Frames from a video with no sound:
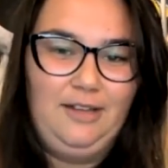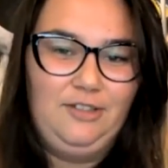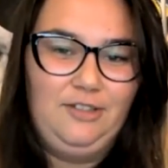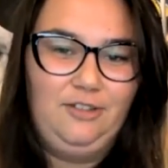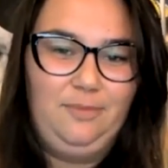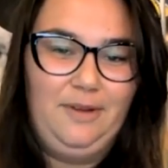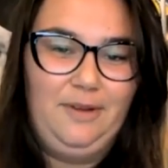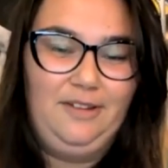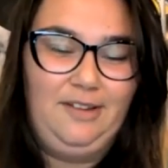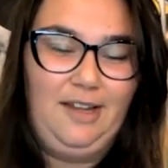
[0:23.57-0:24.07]

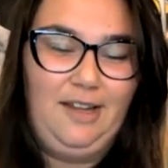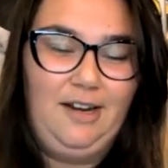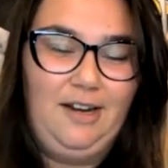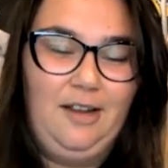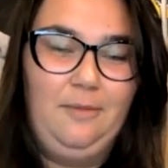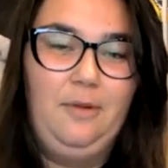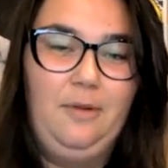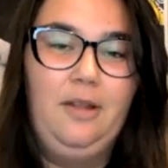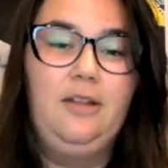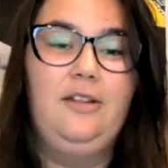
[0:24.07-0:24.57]
just messed that
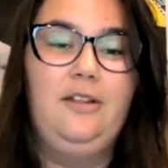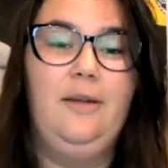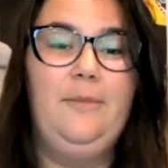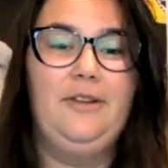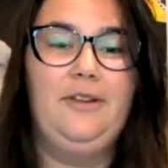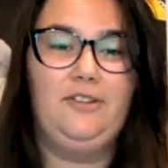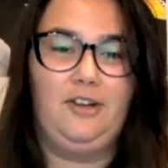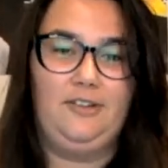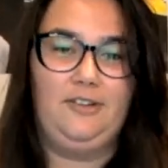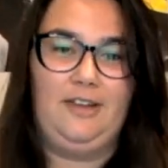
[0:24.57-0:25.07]
up. Let
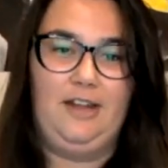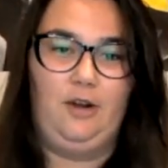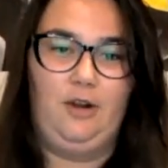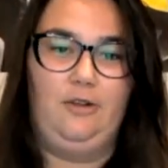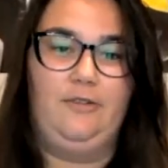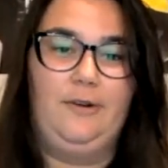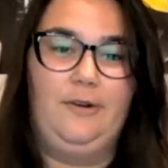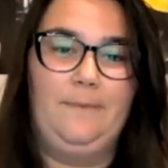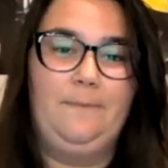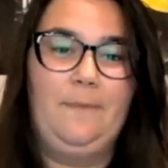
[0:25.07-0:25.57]
me start that
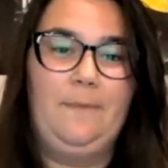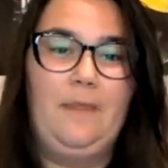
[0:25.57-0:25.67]
over.